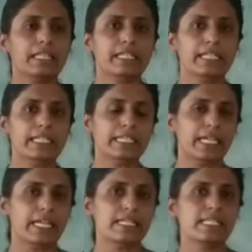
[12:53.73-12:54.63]
and the
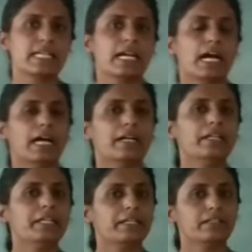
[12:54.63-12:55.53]
ligands are
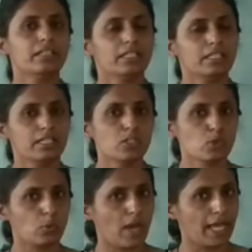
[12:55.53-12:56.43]
written in a
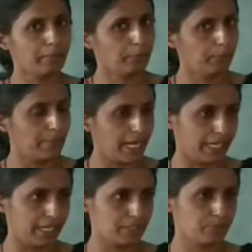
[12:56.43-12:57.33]
square
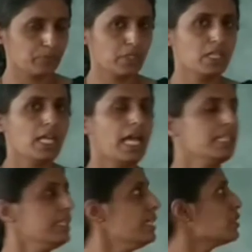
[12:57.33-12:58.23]
bracket,
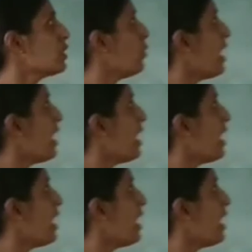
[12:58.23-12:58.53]
and this